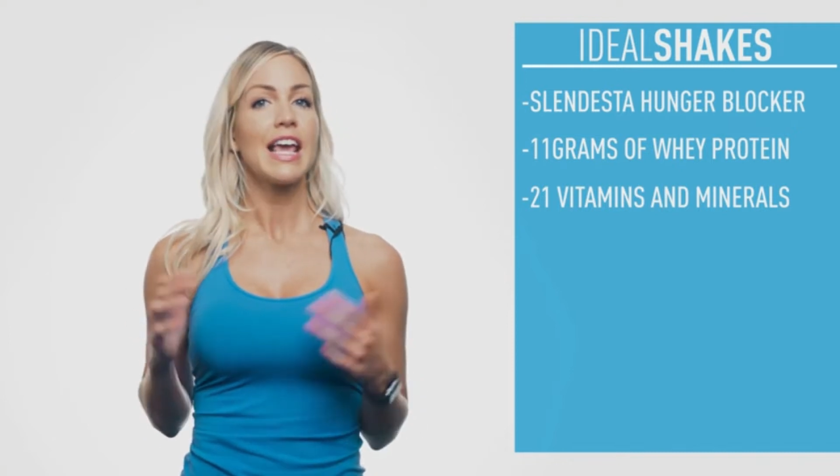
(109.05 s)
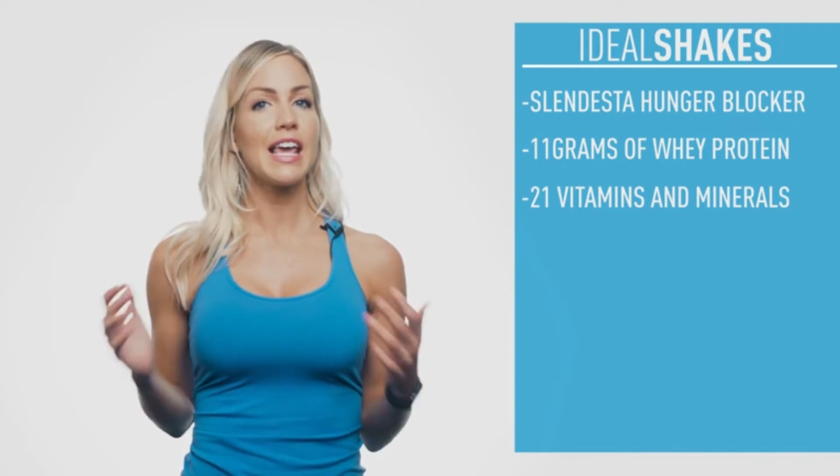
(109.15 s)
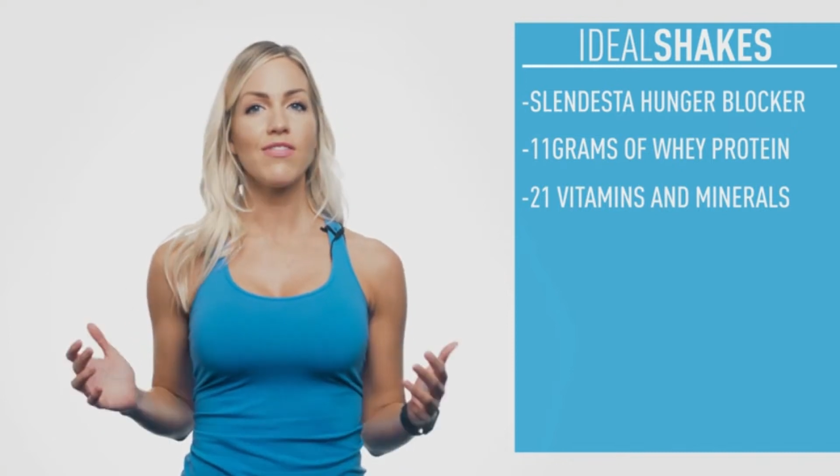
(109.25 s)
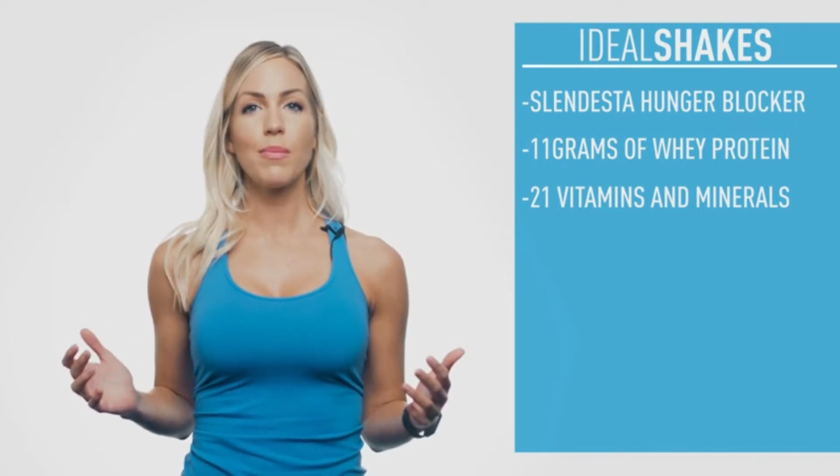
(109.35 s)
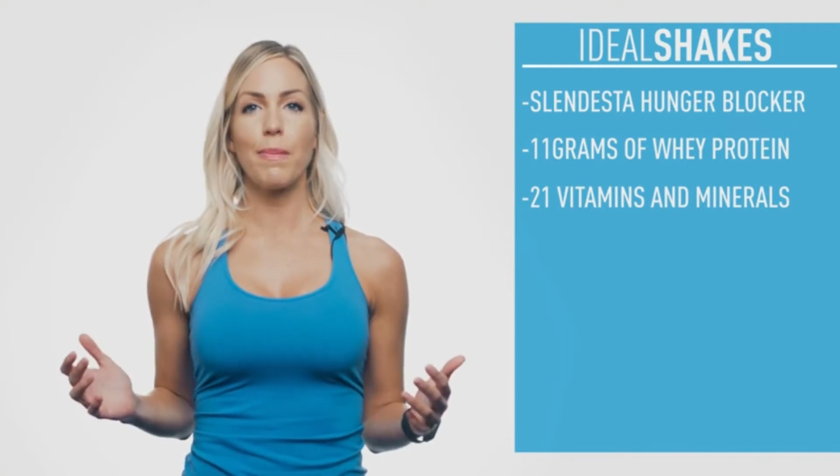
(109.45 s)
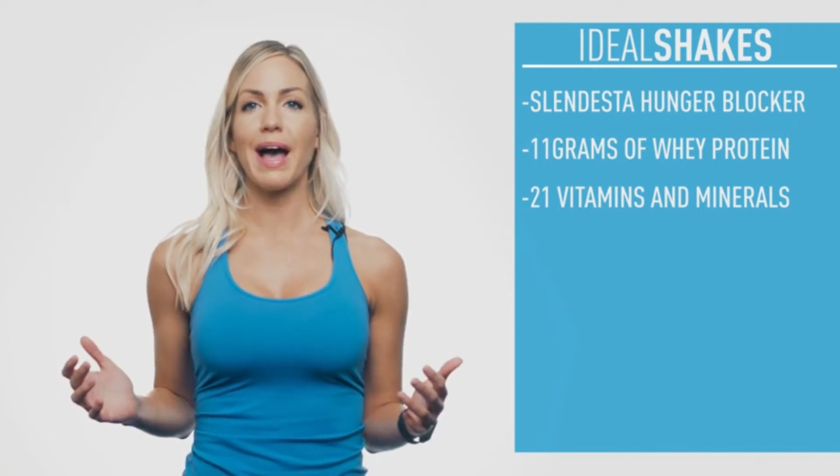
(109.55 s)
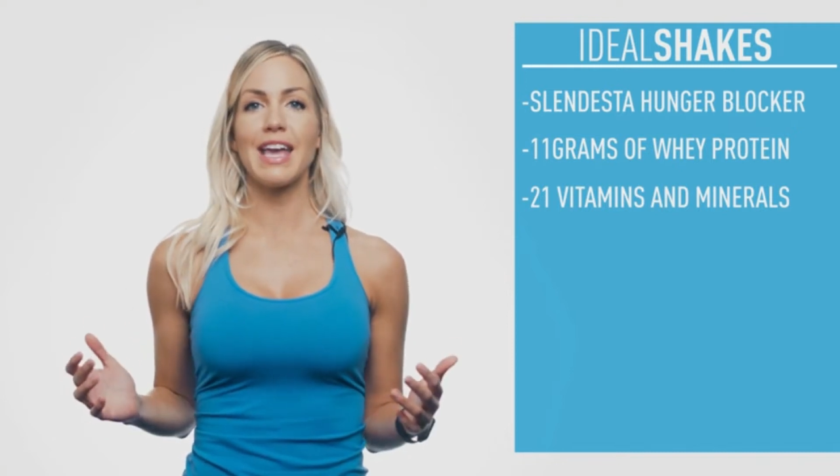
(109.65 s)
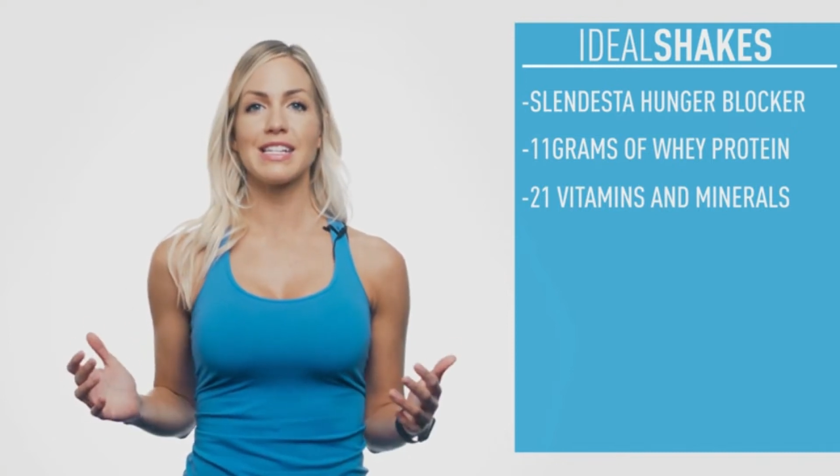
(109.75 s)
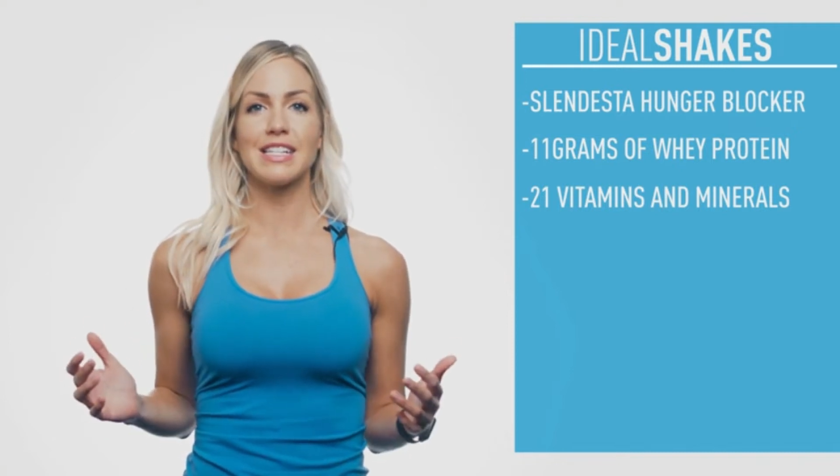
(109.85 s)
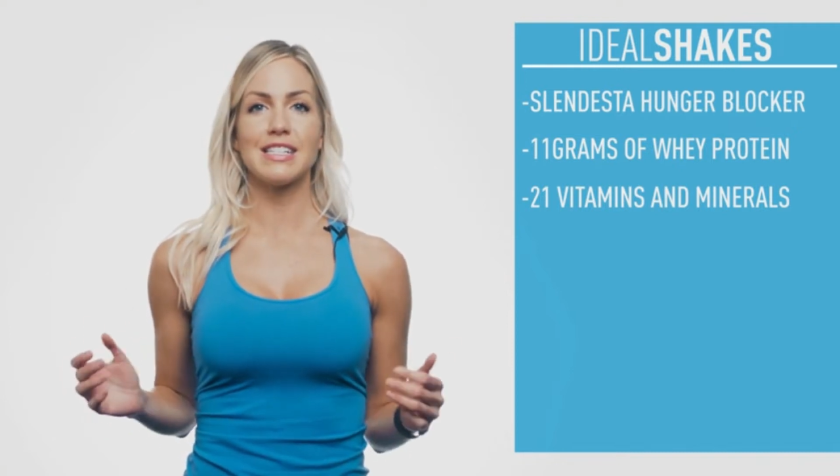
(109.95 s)
even
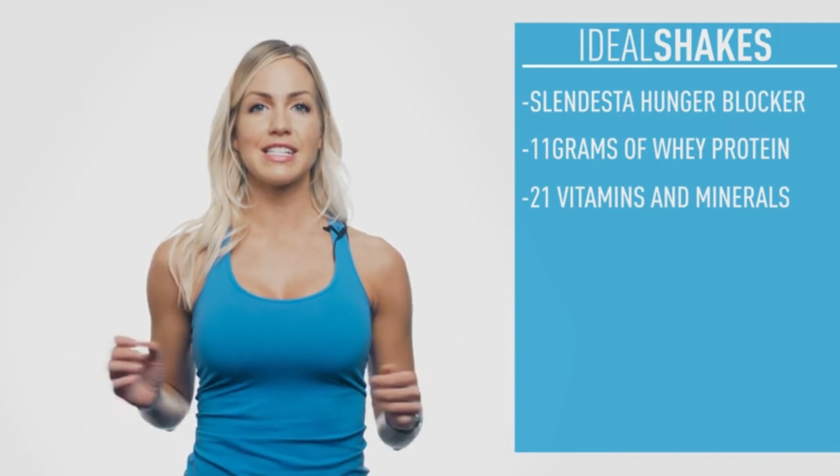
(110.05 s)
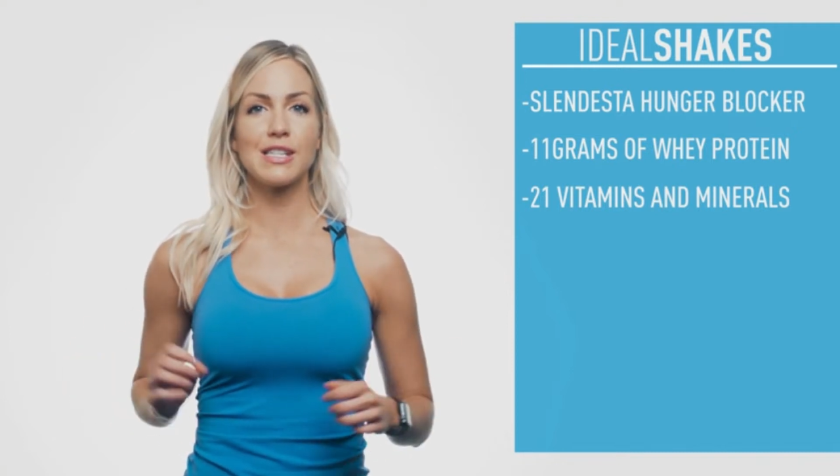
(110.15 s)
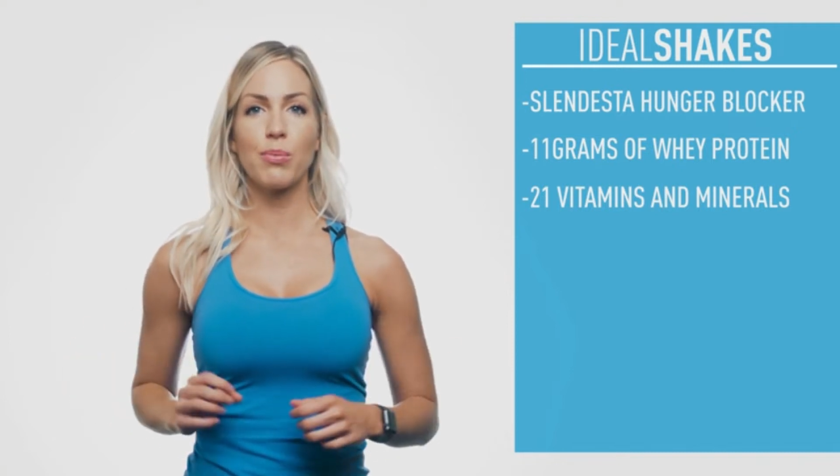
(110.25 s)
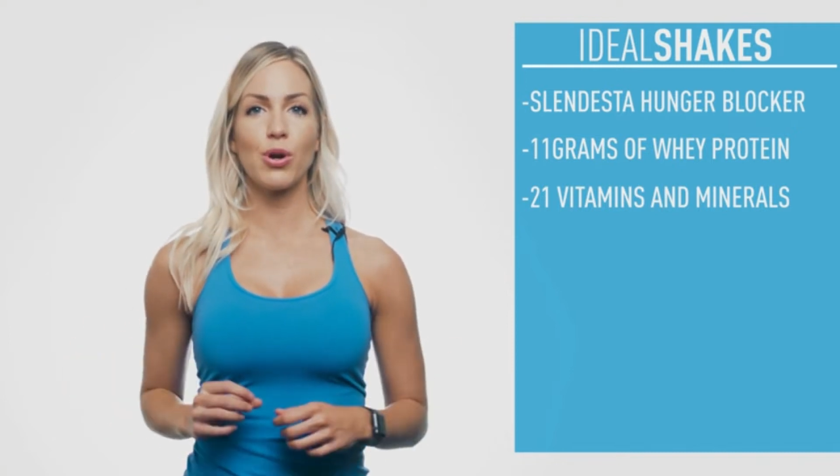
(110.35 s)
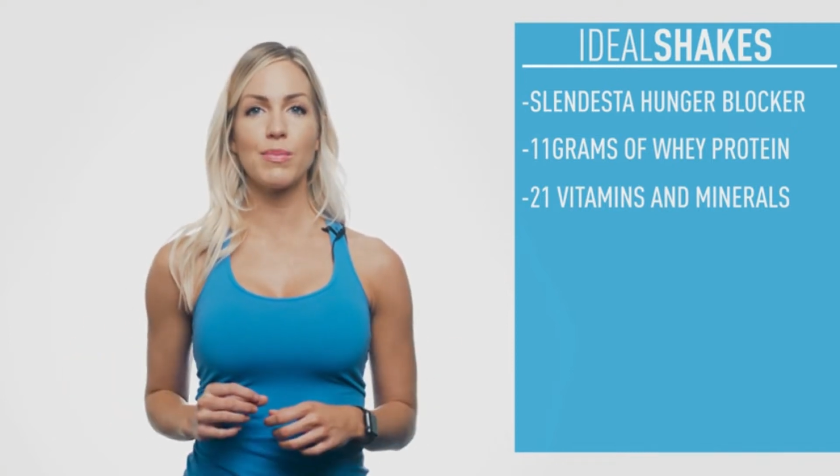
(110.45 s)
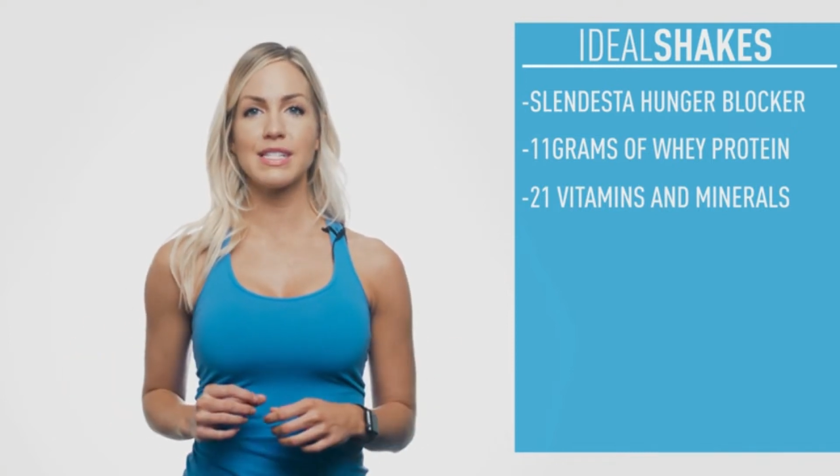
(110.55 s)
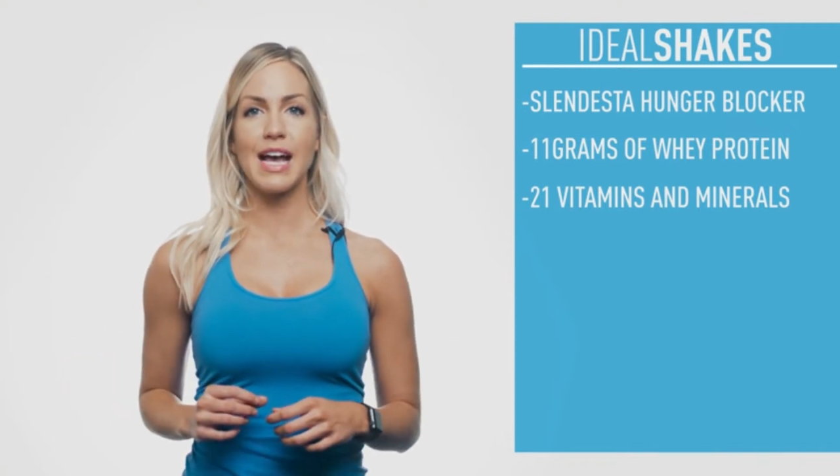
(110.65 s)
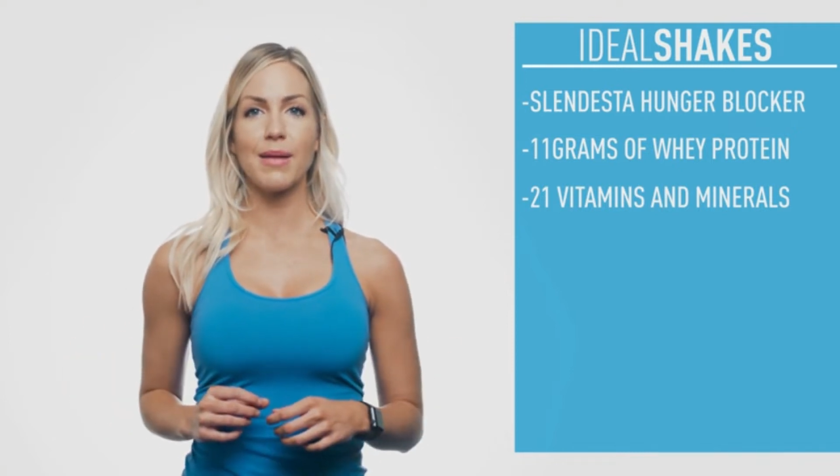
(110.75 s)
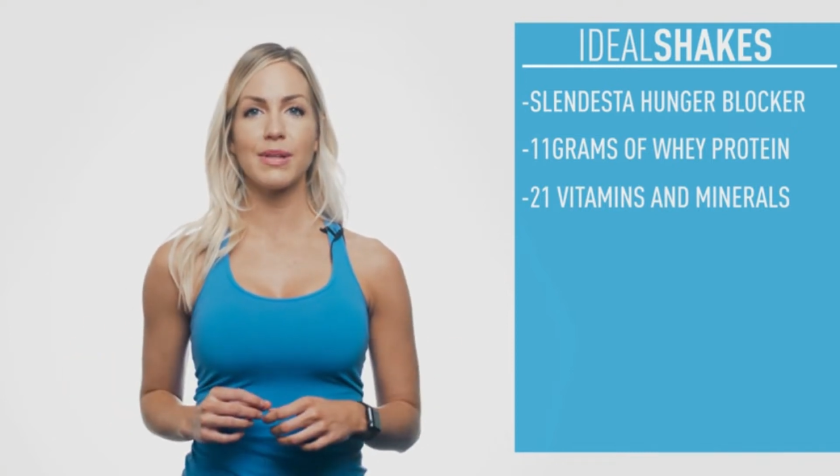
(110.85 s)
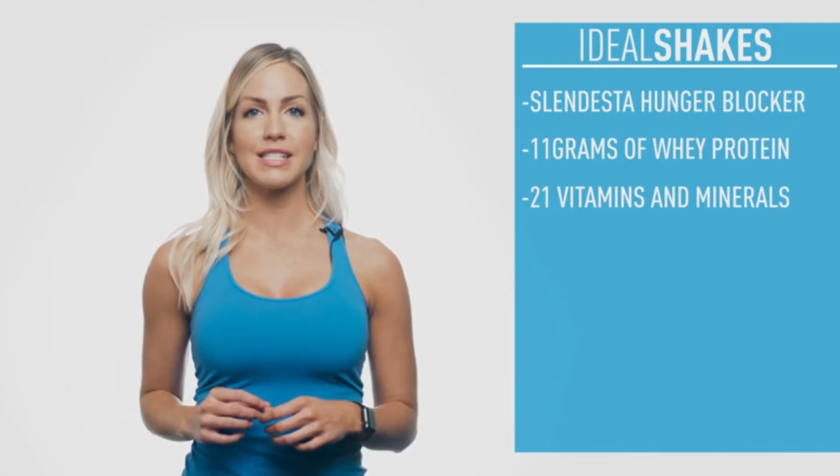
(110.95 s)
biotin, to support
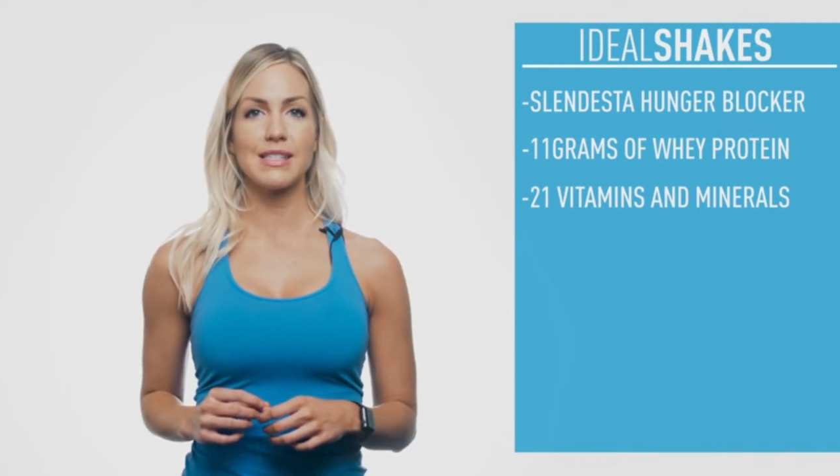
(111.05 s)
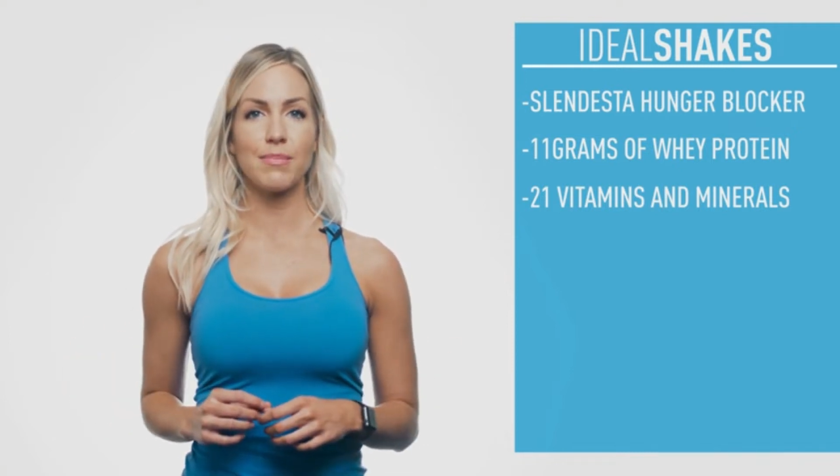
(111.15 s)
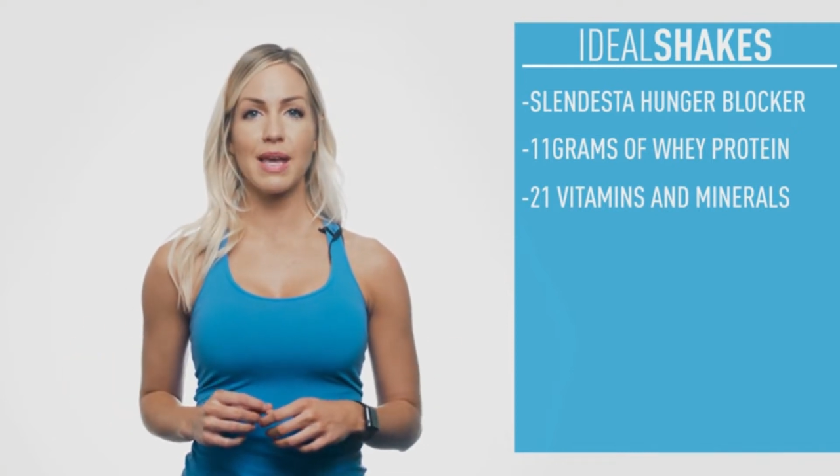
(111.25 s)
metabolism